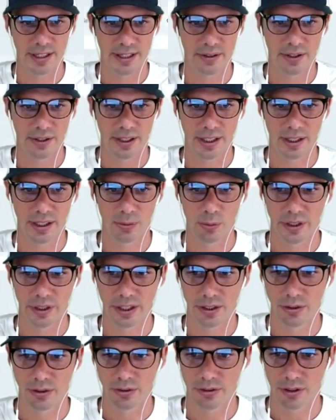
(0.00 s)
And now again, we
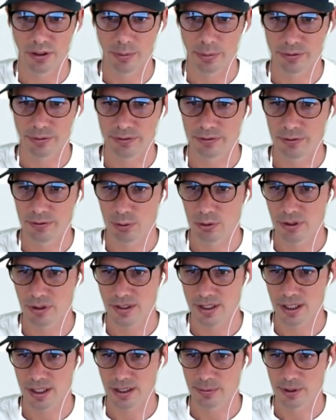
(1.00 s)
can use our before
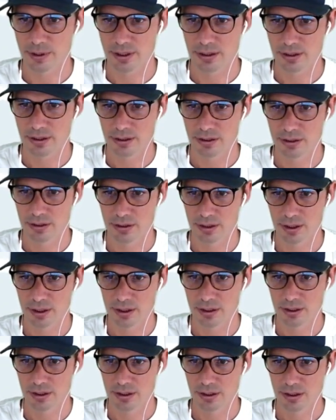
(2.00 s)
timing
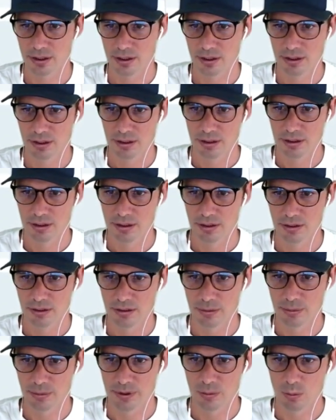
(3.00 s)

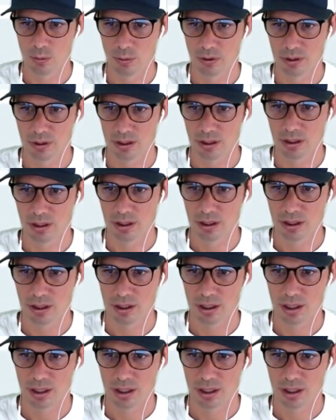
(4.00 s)
to be 1